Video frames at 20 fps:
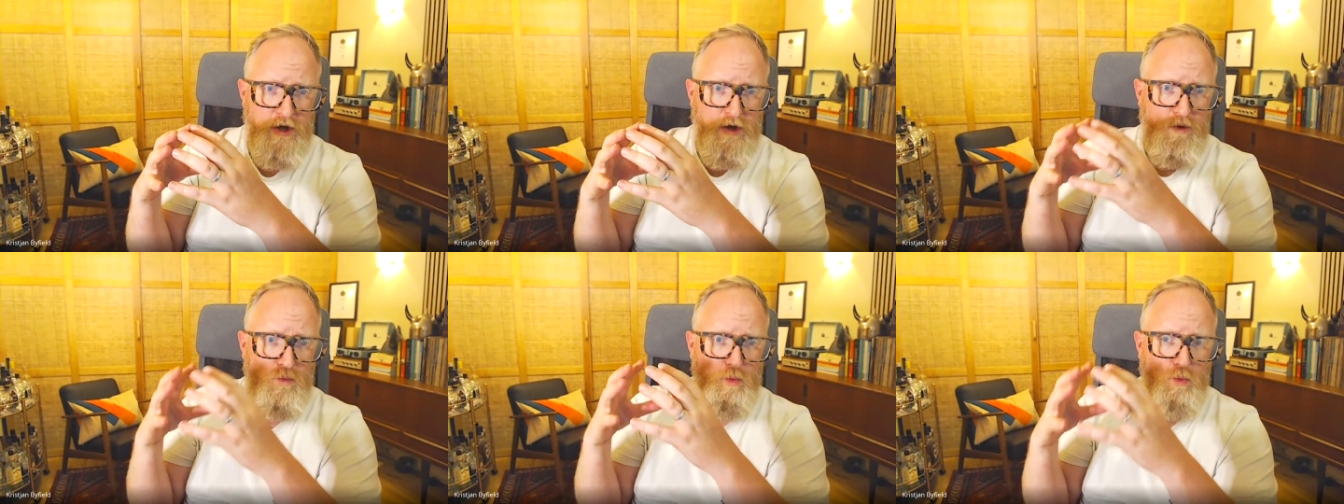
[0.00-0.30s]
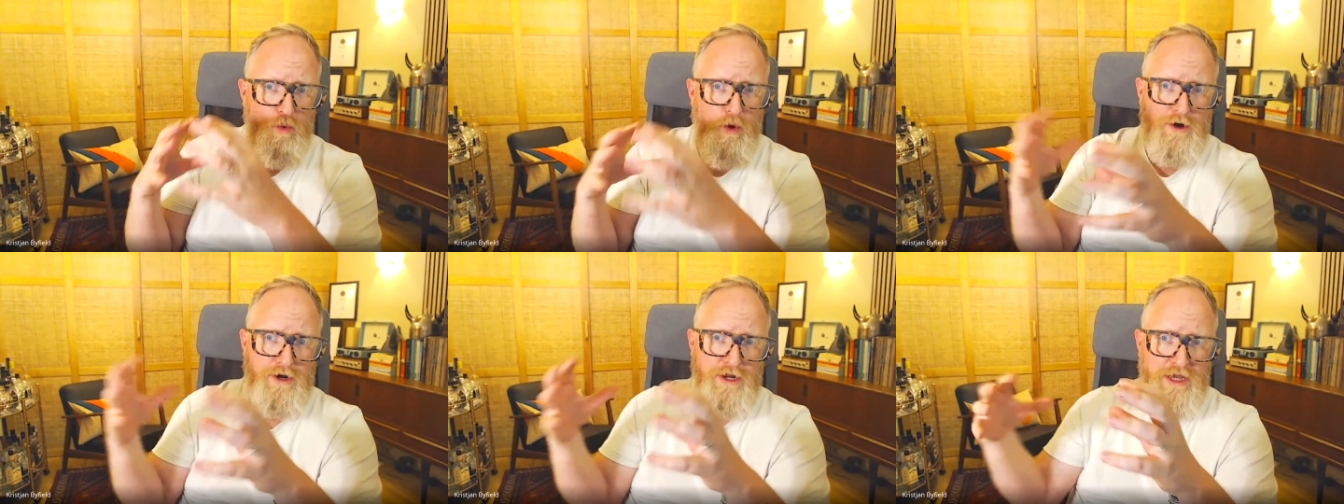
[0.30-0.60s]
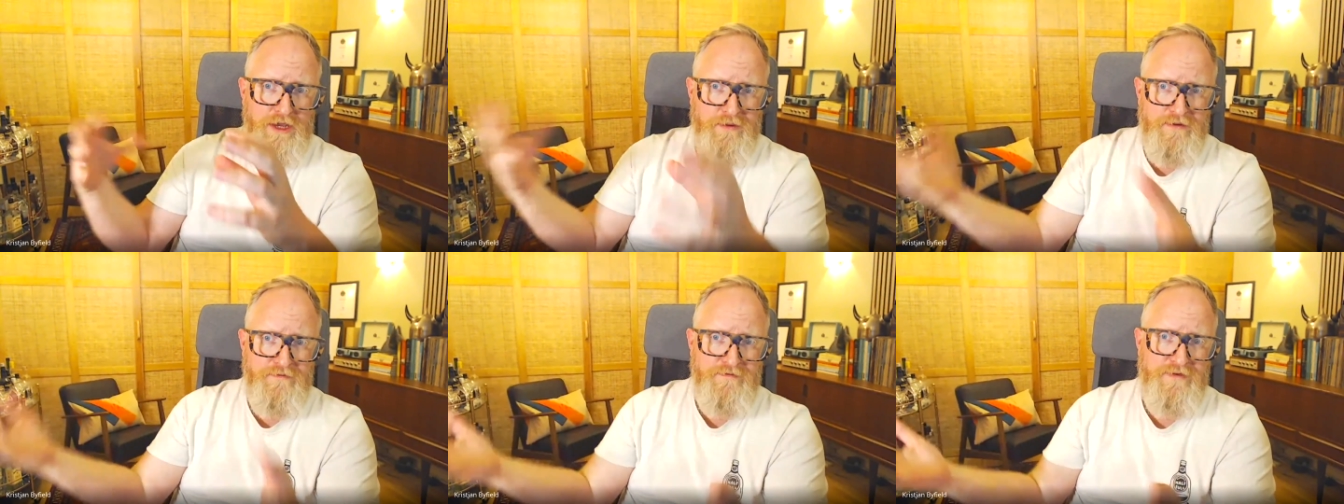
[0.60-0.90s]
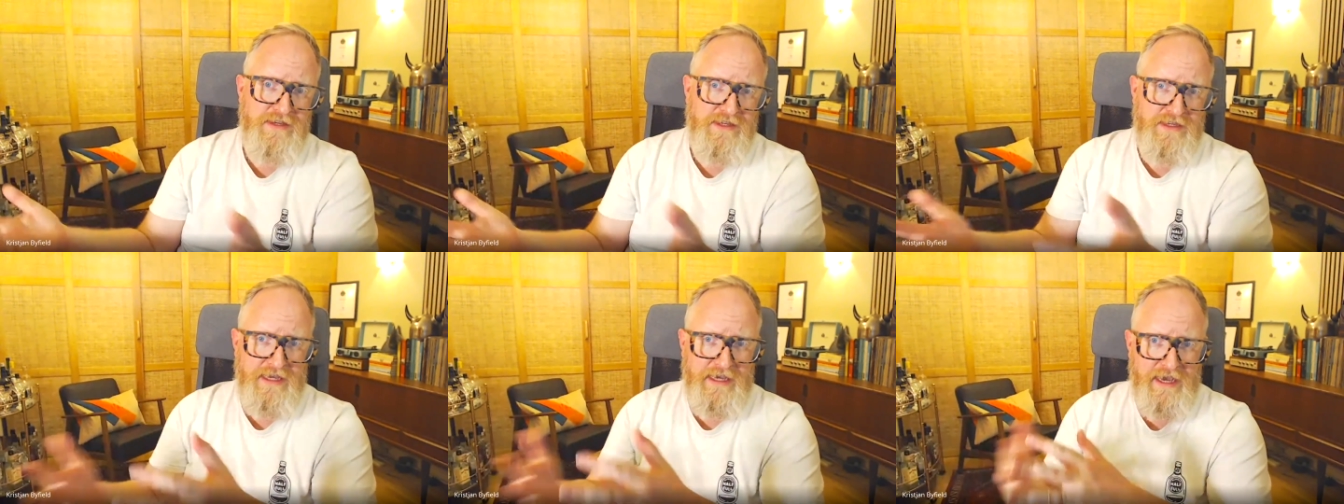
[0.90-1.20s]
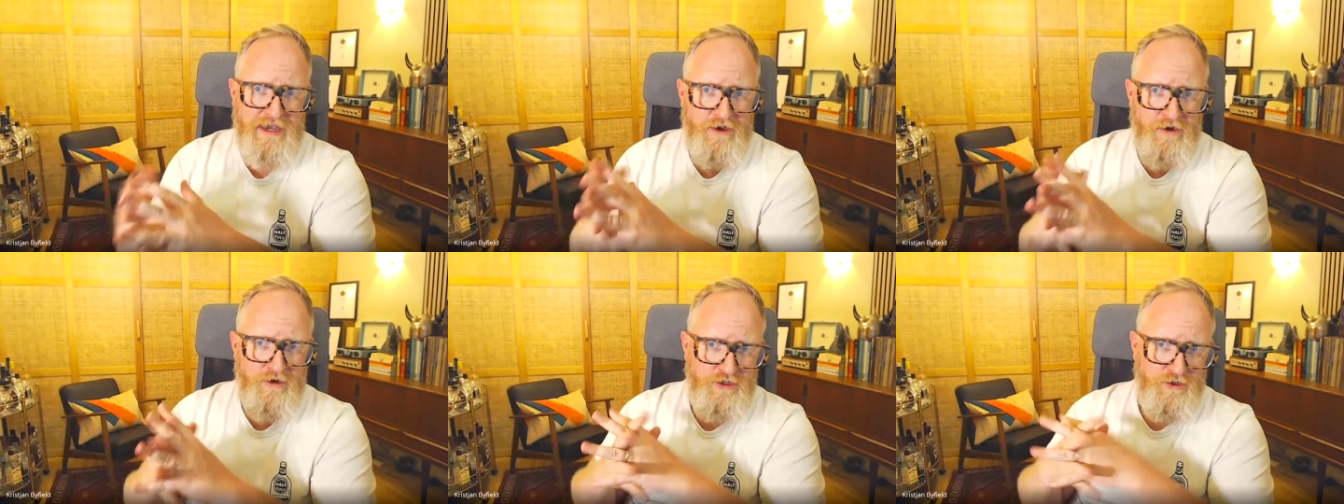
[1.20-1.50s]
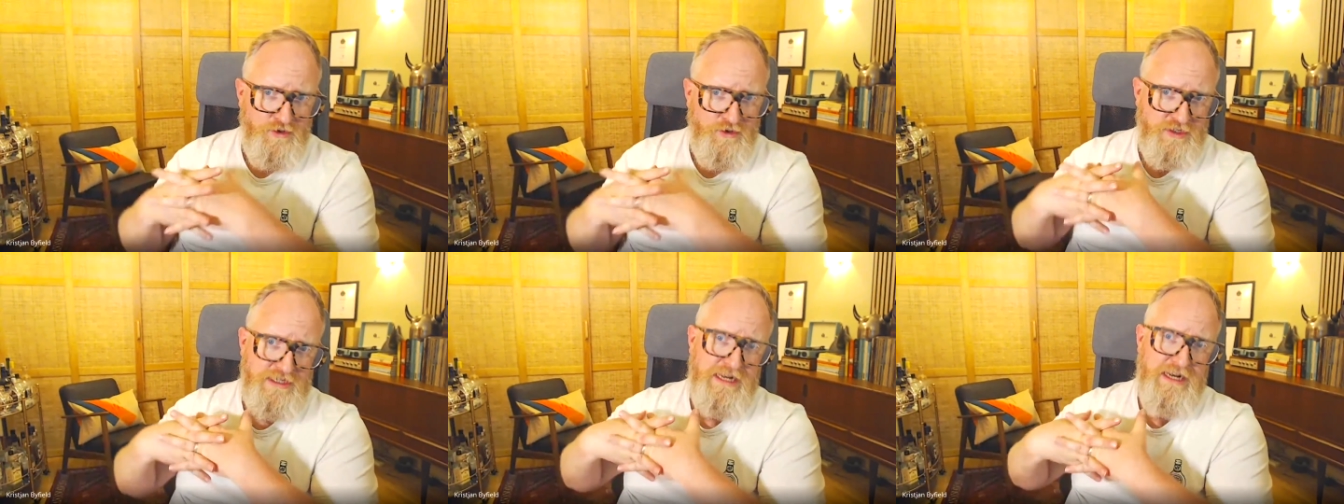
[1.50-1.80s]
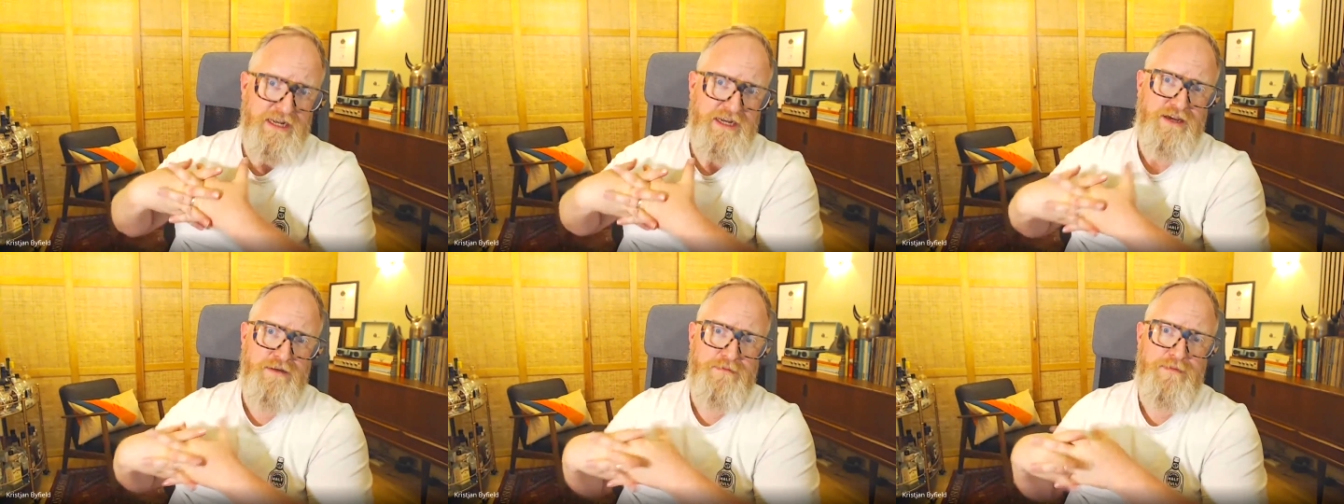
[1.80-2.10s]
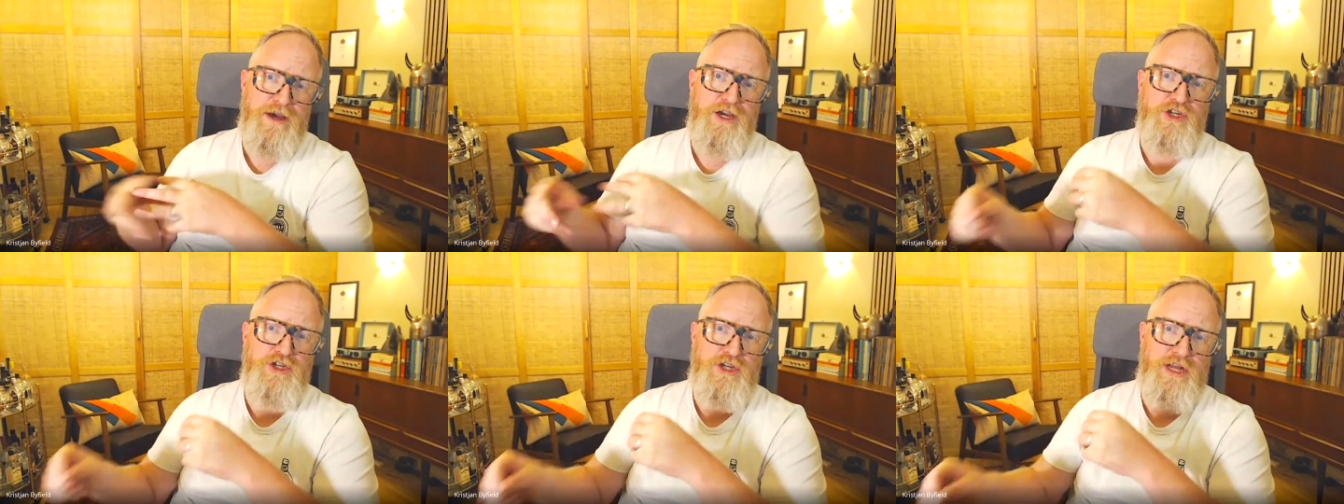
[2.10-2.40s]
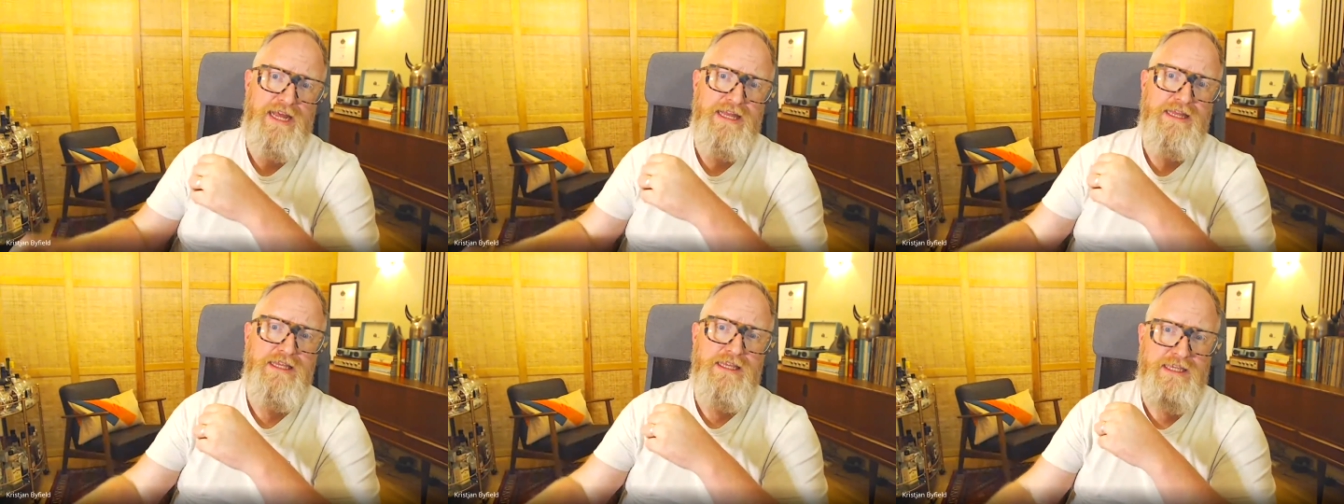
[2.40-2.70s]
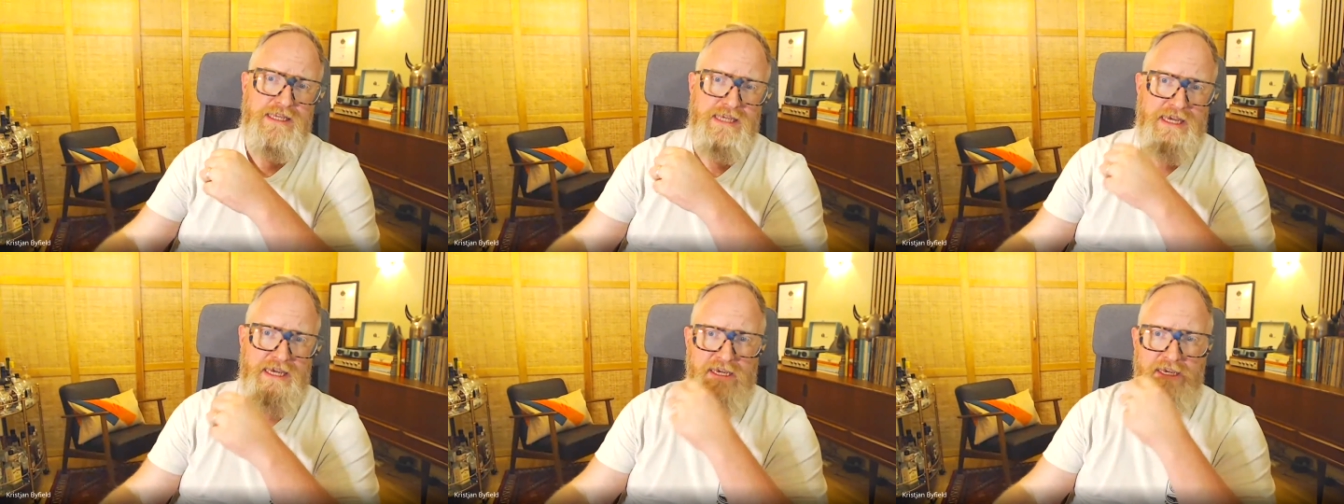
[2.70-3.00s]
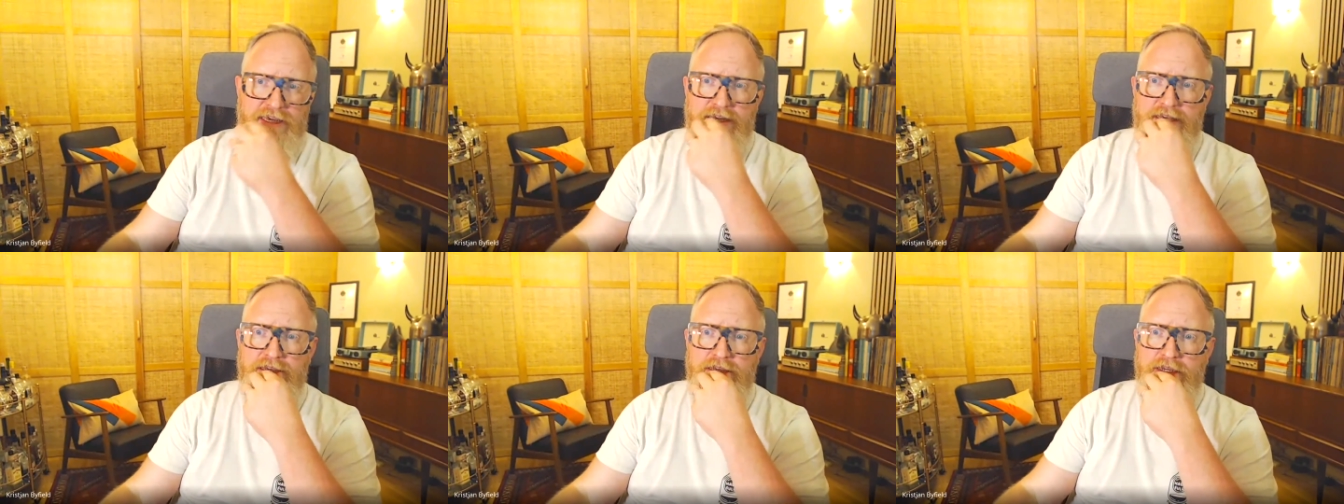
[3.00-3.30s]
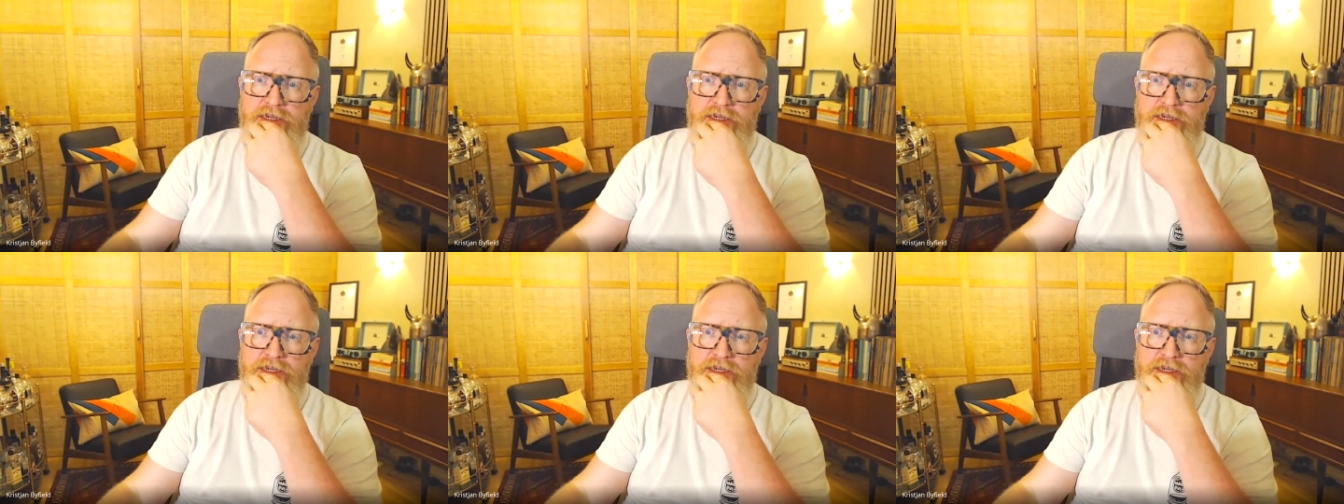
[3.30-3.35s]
what are you investing it on? You're still a commercial entity.